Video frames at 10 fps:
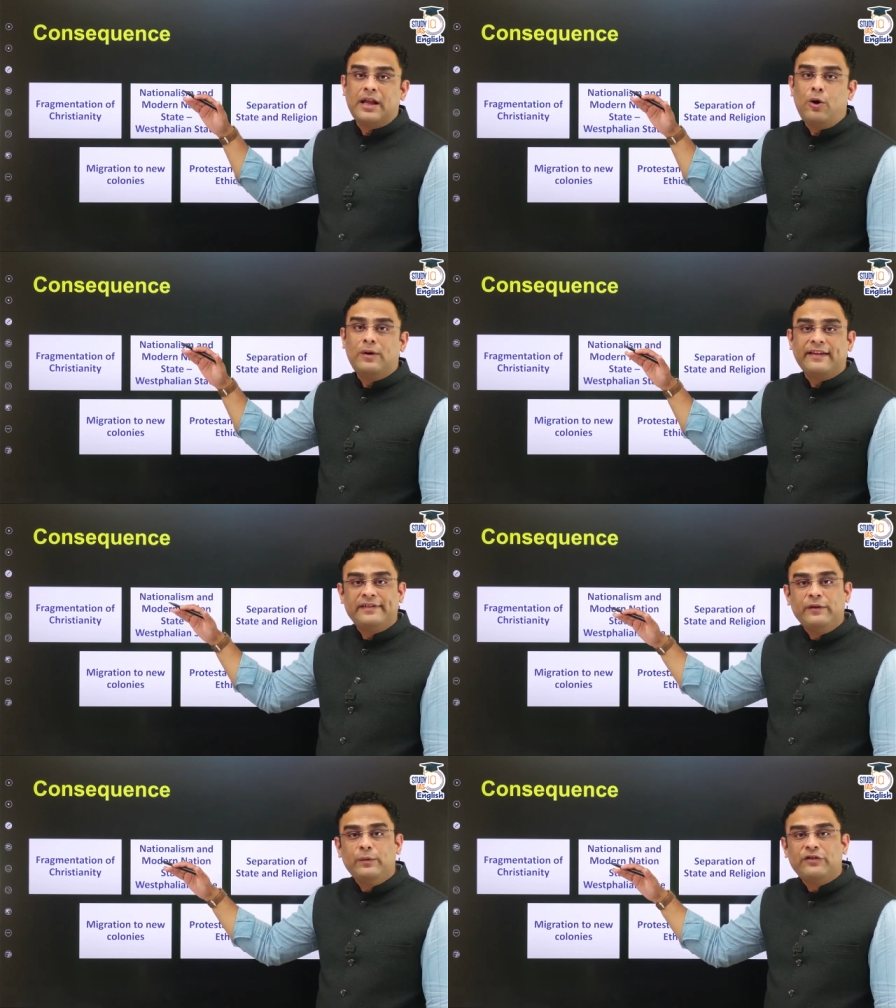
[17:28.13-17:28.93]
Now,
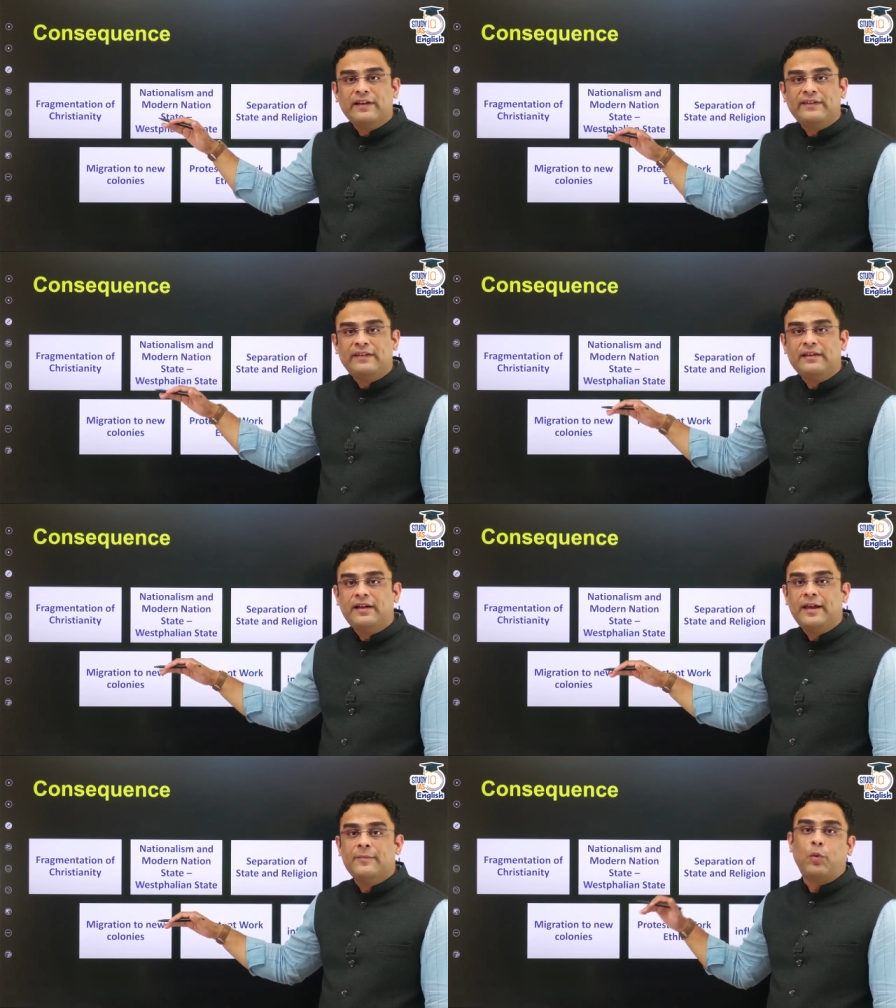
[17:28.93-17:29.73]
lastly, we shall see
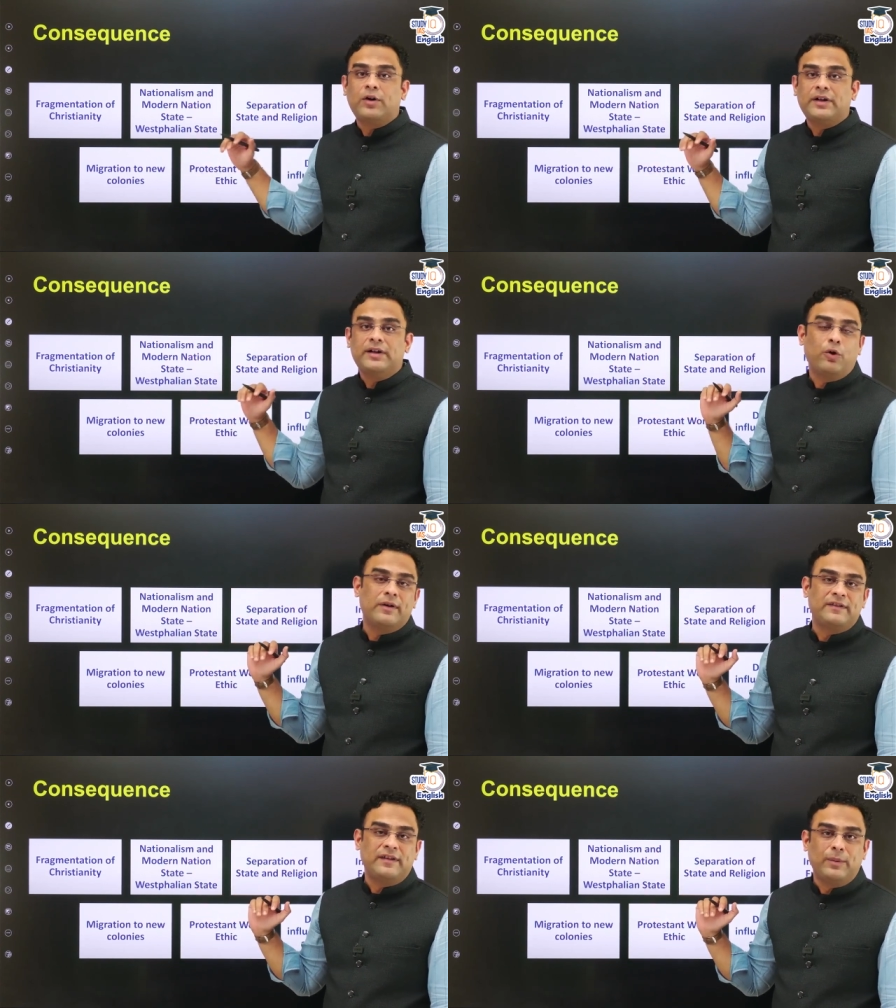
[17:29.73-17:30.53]
the important
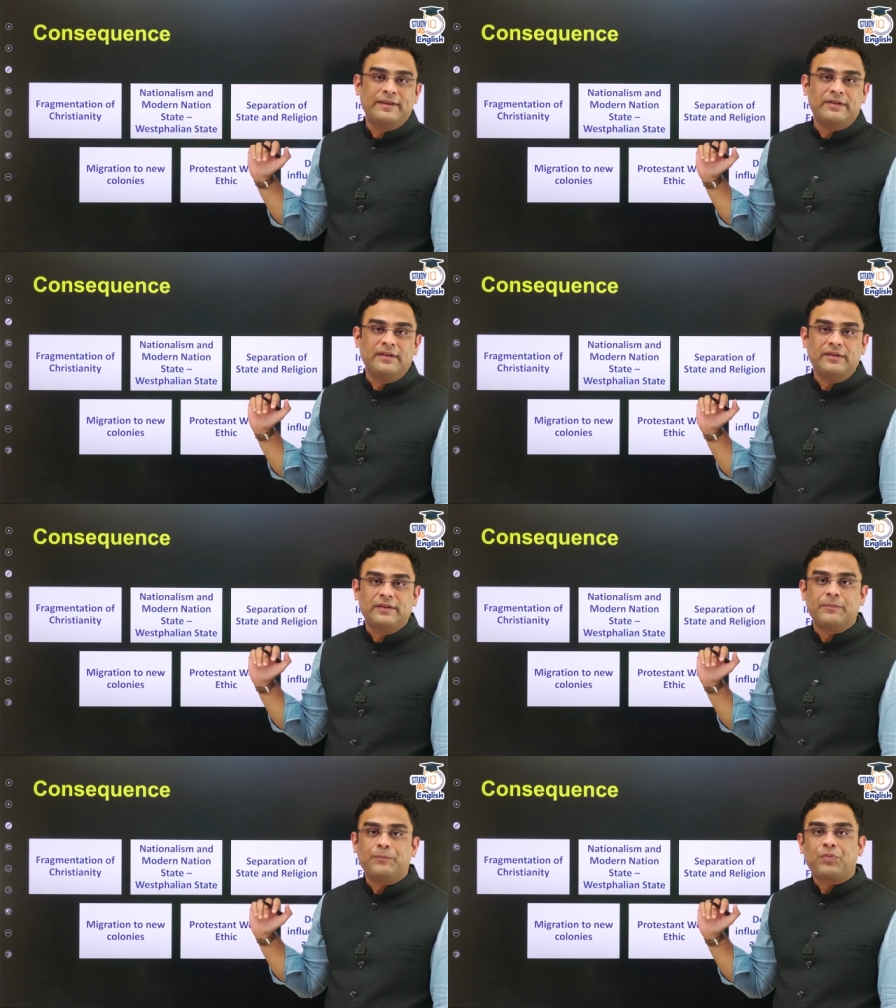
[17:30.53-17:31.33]

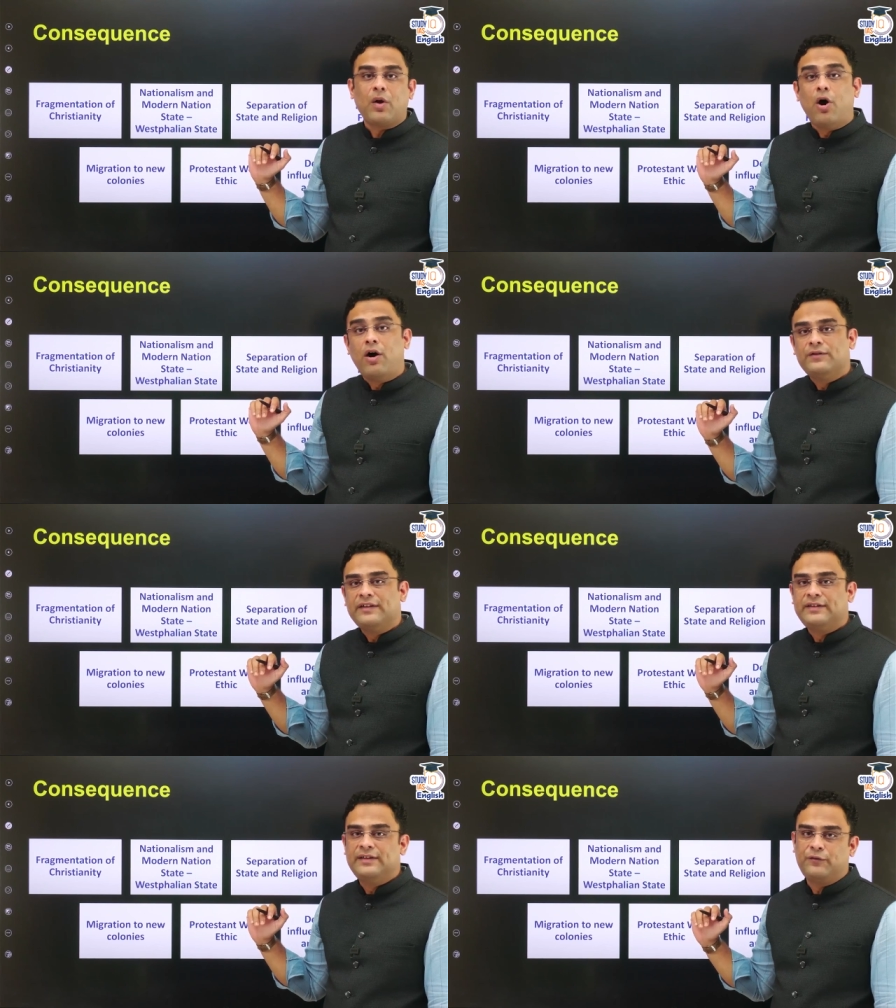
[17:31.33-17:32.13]
consequences of
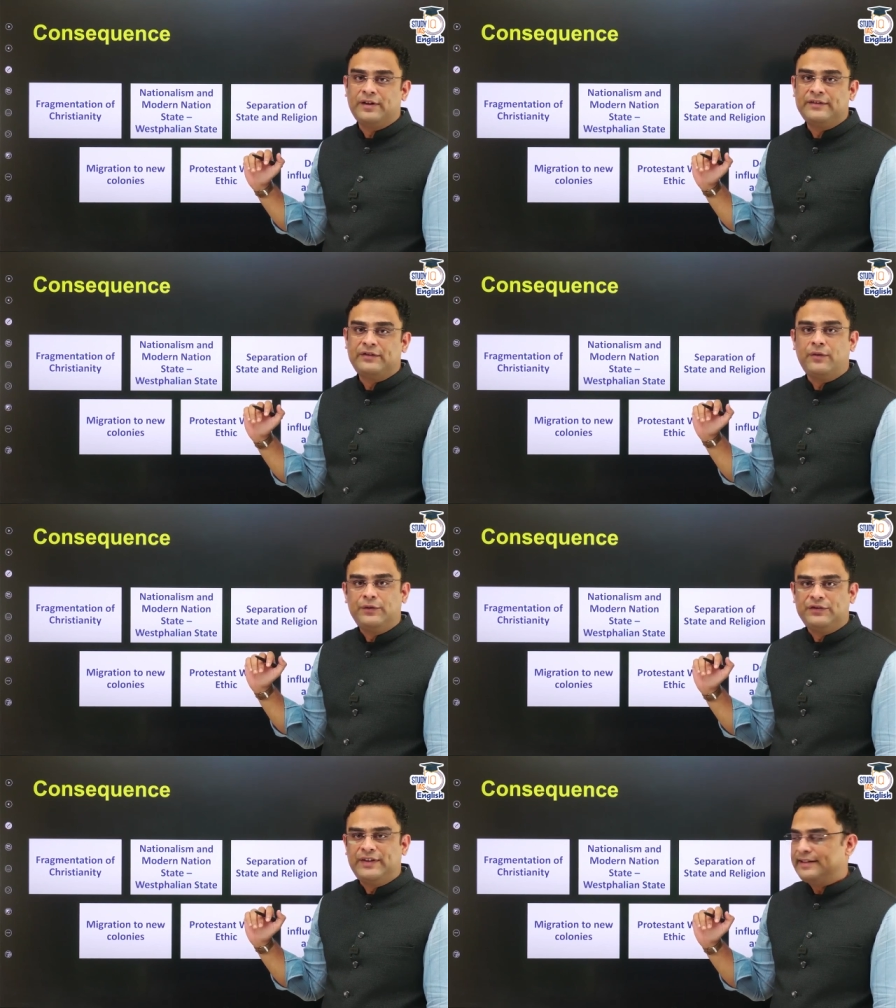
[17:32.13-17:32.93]
this difference
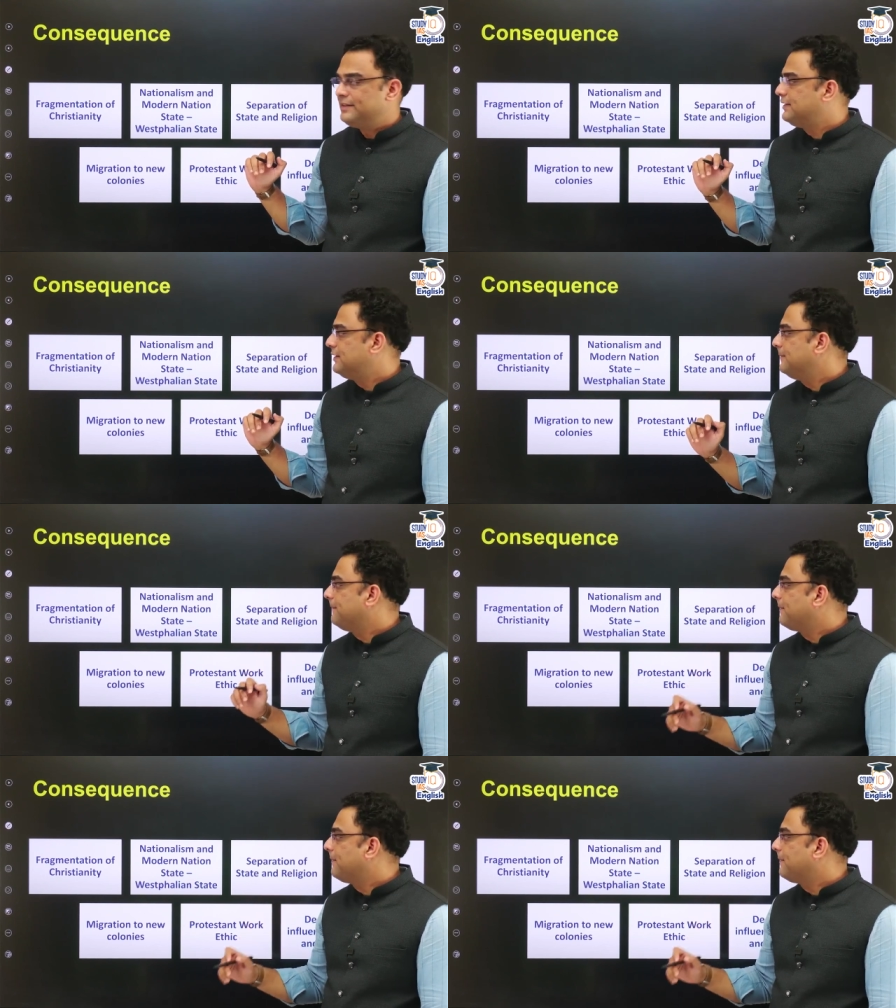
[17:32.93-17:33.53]
of sects.